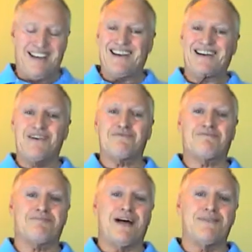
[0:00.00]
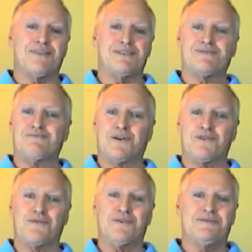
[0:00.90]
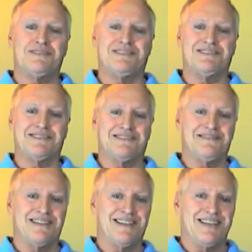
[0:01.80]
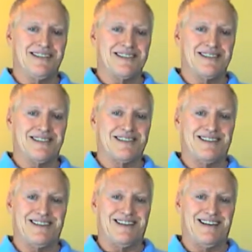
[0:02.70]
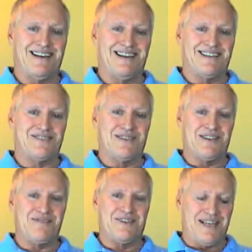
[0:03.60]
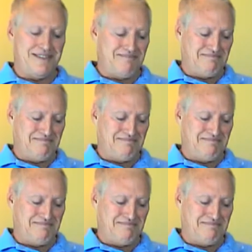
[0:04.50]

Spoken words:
You know, life is wonderful. It really is. It's really fun.